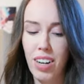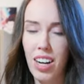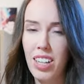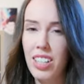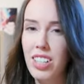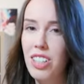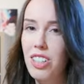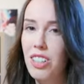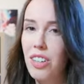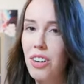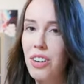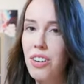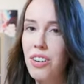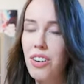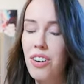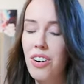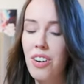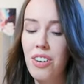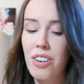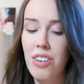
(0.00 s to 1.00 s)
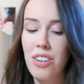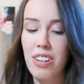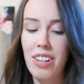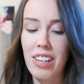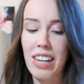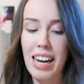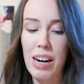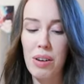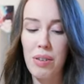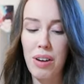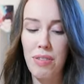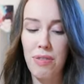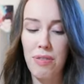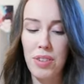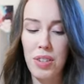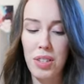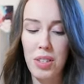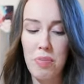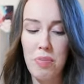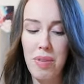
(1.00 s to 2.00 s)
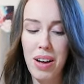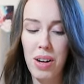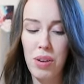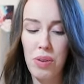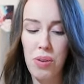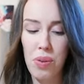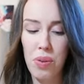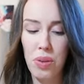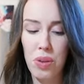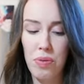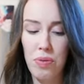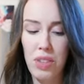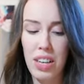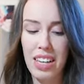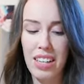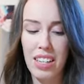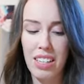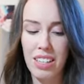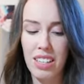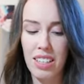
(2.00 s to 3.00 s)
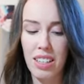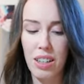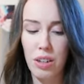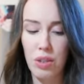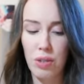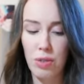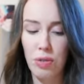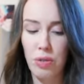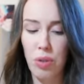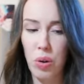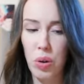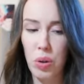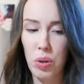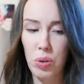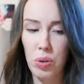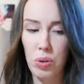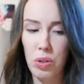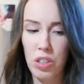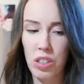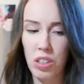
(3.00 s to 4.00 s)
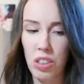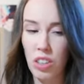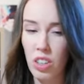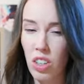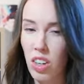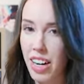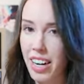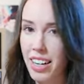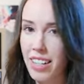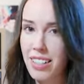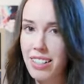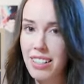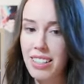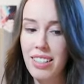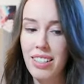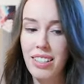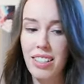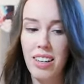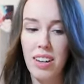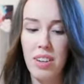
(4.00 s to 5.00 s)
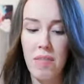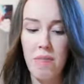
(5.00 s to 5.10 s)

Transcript: I don't know how I feel about all of these foiled lines.